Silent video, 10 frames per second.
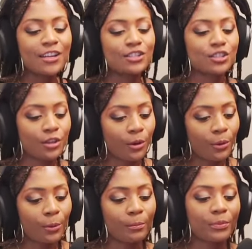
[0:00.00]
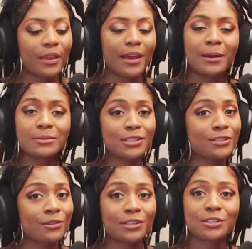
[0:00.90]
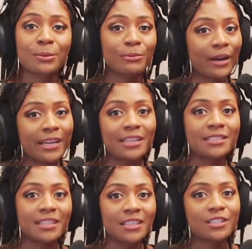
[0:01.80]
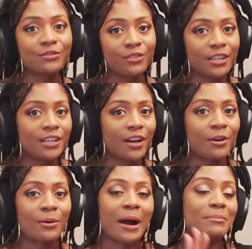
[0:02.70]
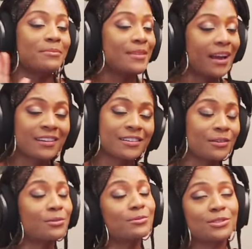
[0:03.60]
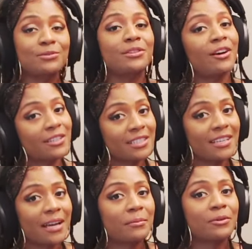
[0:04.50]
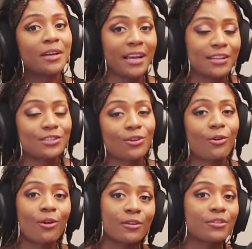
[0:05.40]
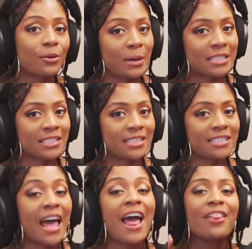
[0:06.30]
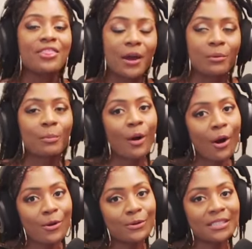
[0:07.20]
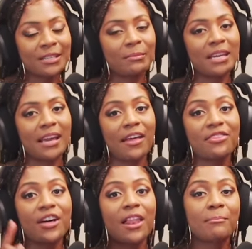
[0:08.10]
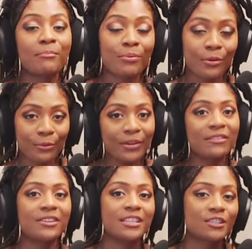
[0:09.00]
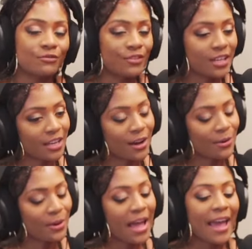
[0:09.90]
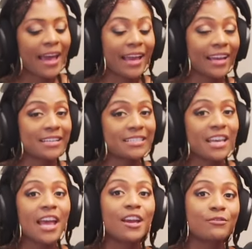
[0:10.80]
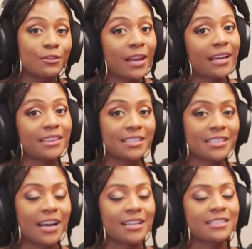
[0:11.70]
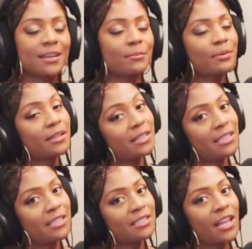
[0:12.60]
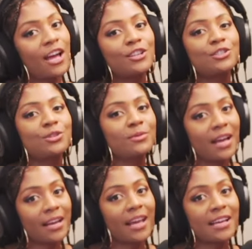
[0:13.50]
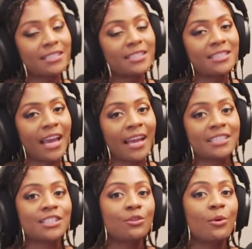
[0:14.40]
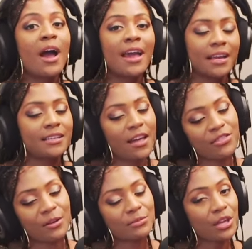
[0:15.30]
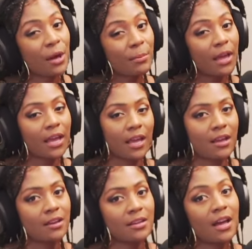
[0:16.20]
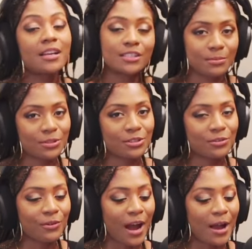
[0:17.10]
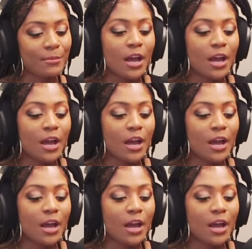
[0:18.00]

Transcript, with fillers: So, I'm just going to jump right into this video. I'm not going to hold you long today. I'm going to answer all of the questions that were posed to me in the previous video. And if you like this content, please do not hesitate to hit that thumbs up and subscribe.